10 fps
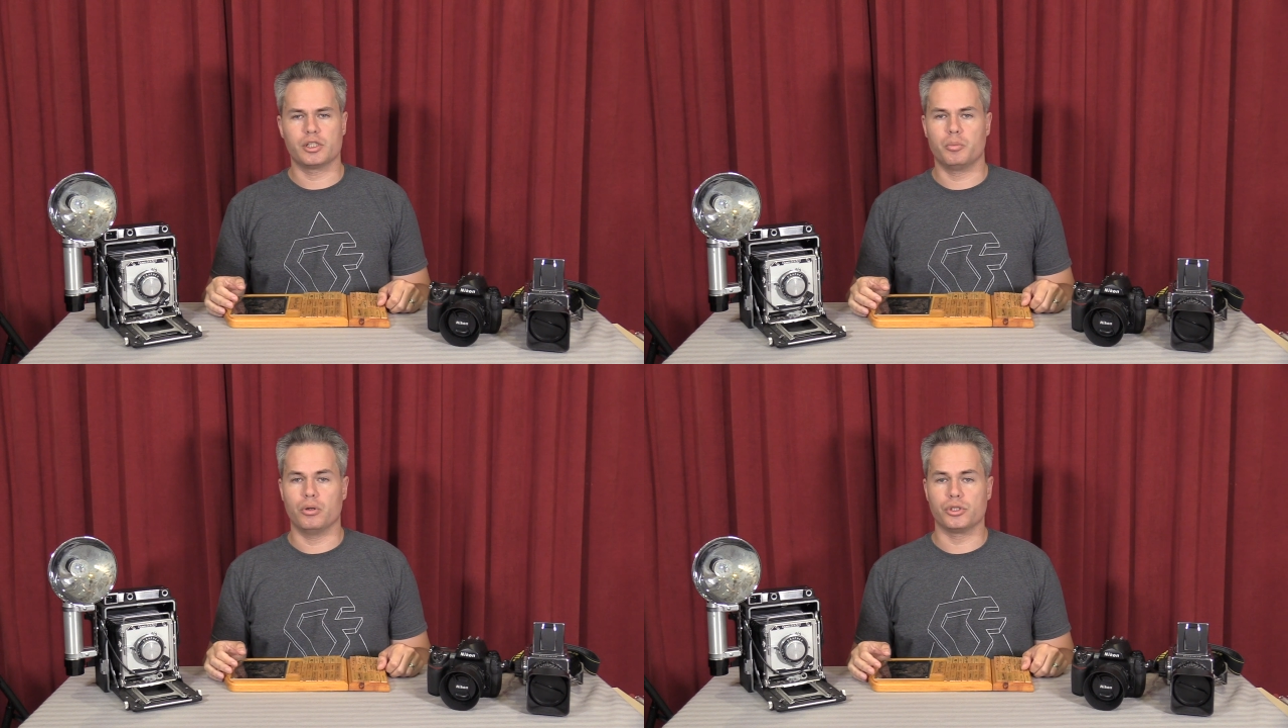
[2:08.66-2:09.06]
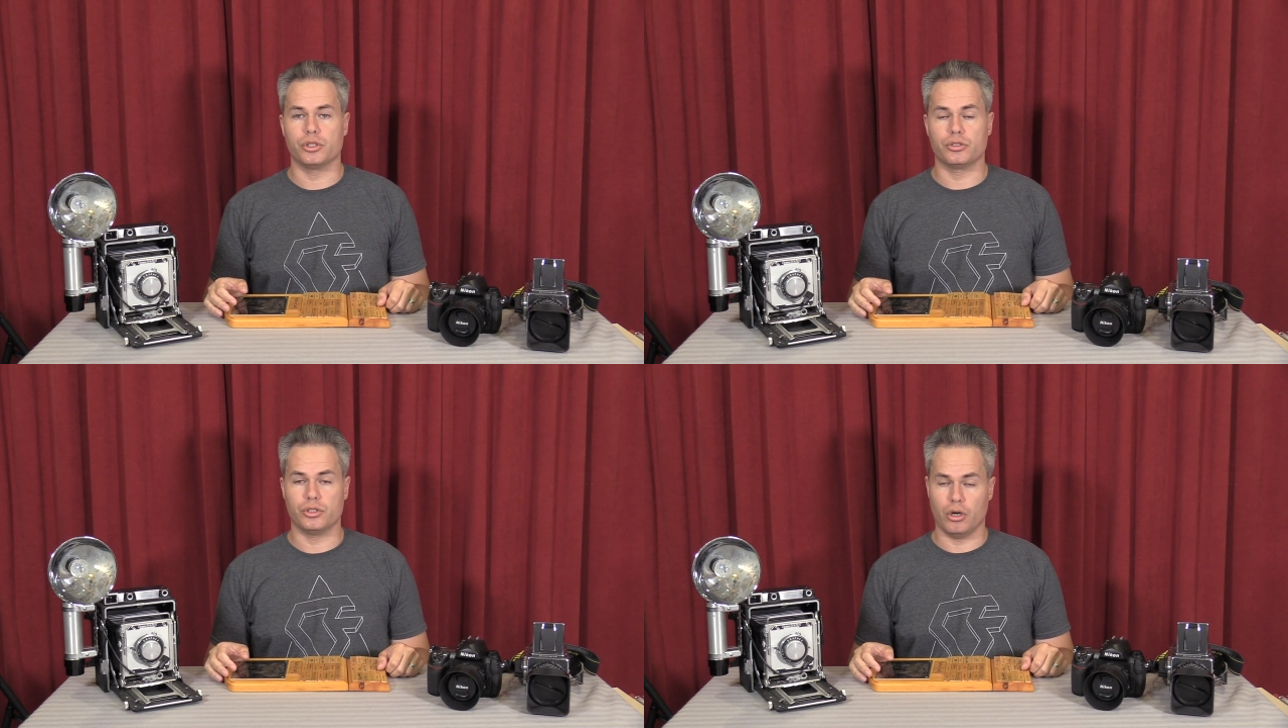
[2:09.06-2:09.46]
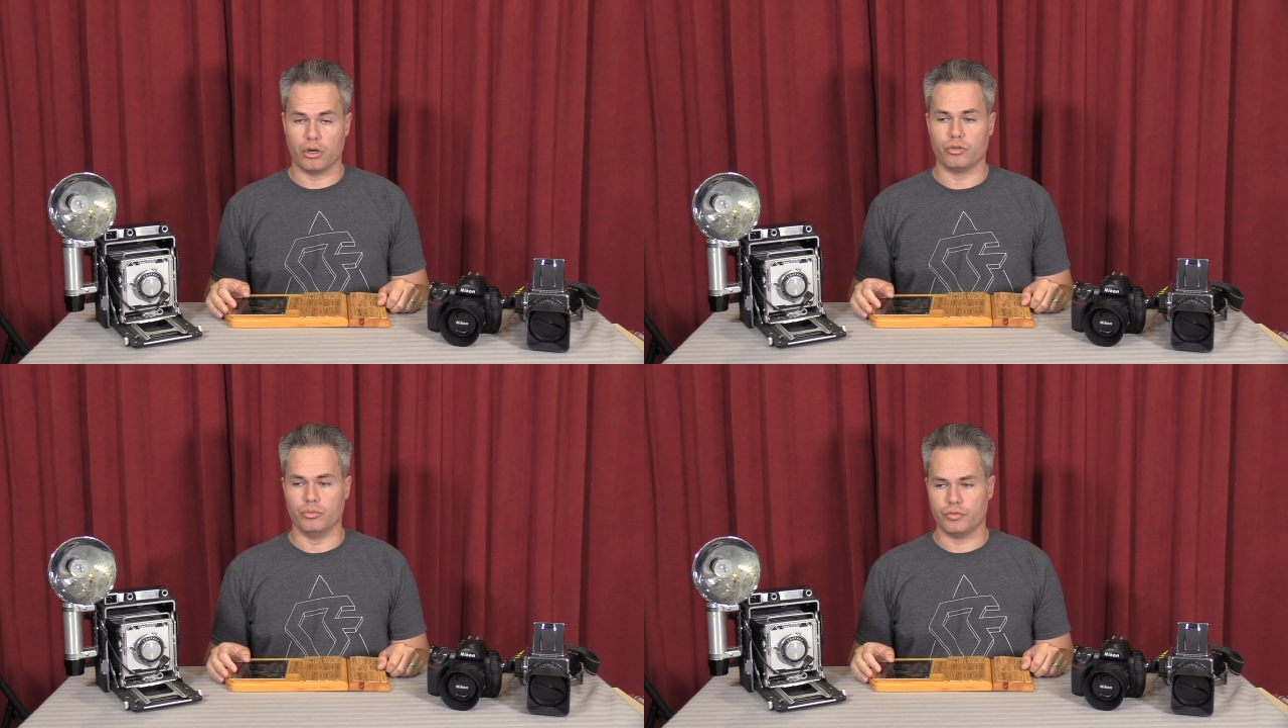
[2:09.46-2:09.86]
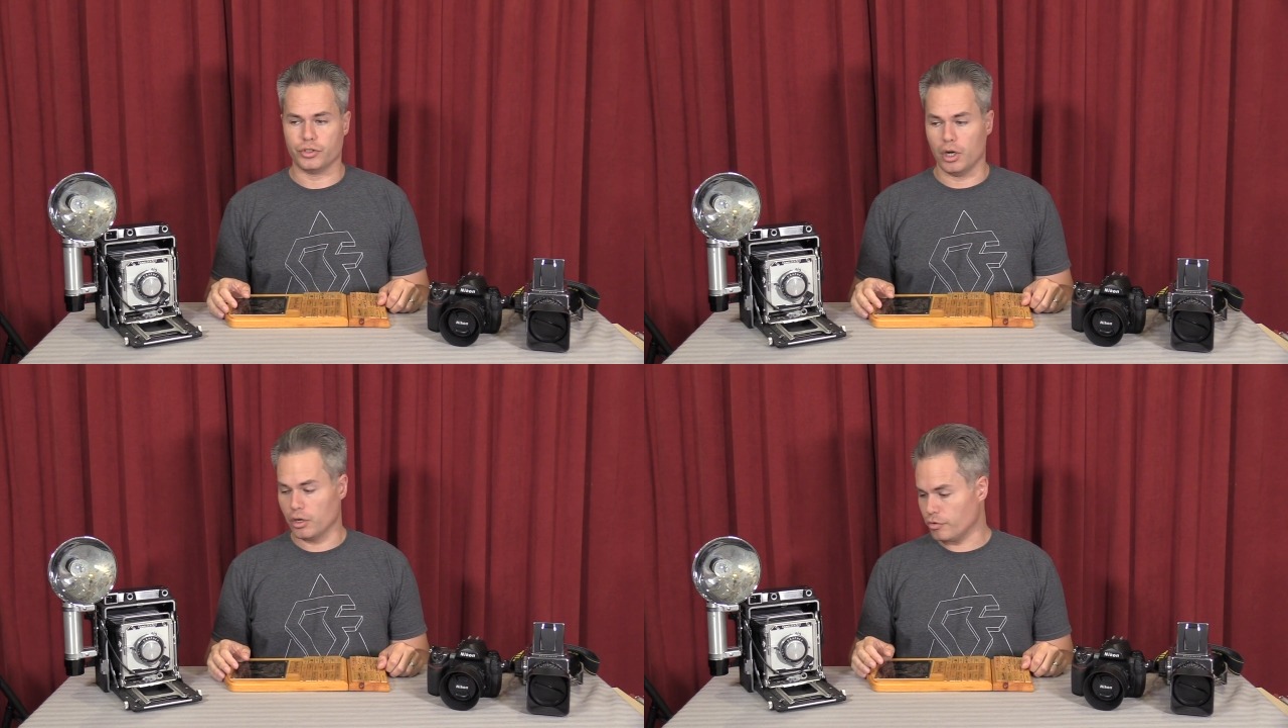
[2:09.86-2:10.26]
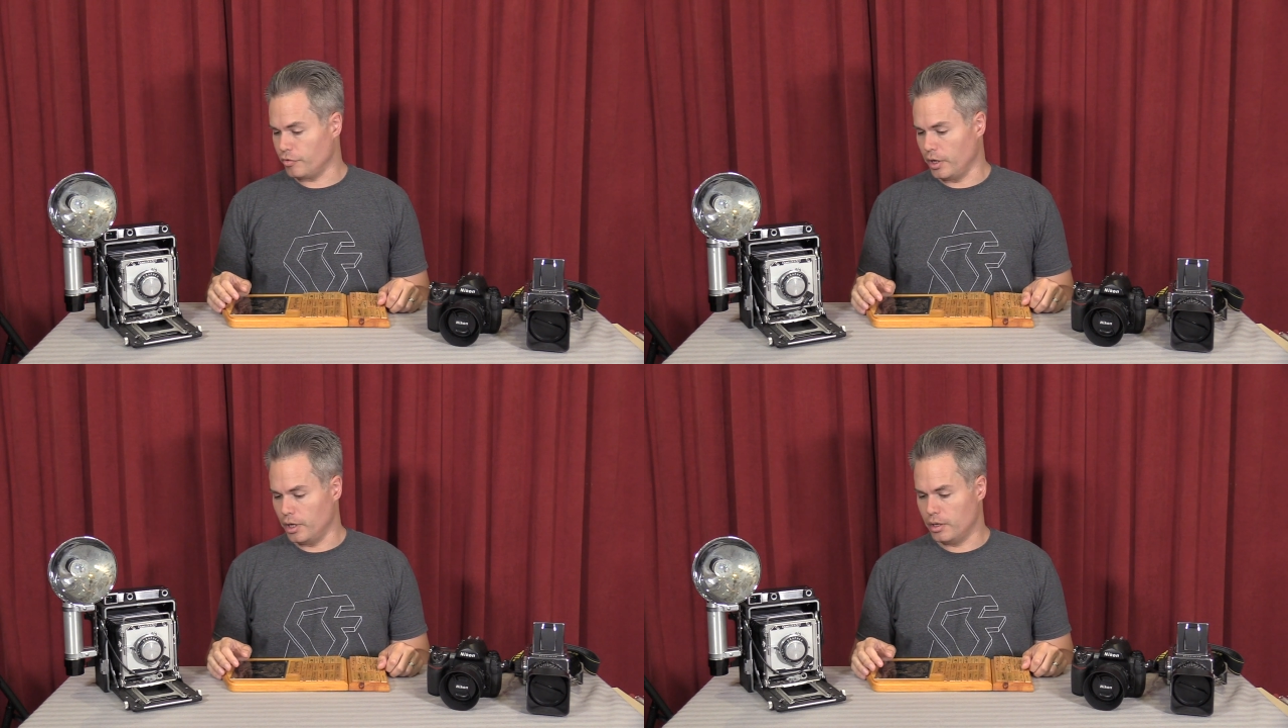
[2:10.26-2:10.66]
exposure to darkroom
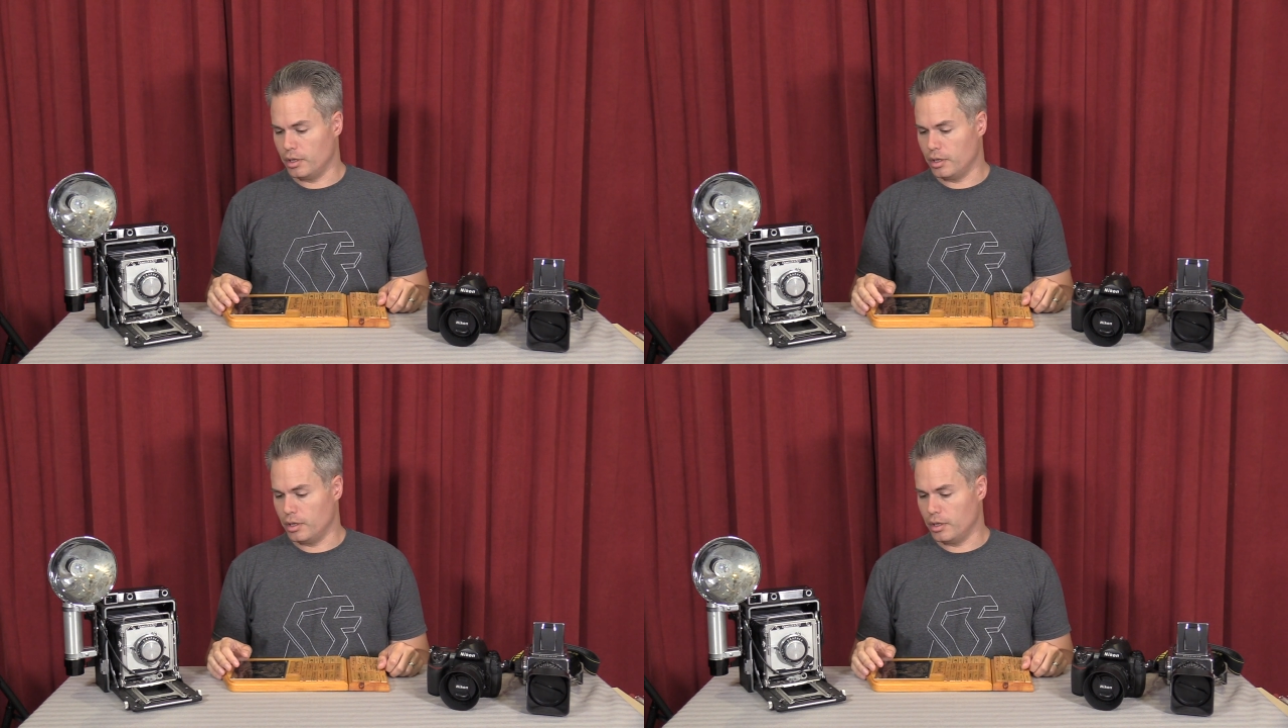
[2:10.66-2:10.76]
photography.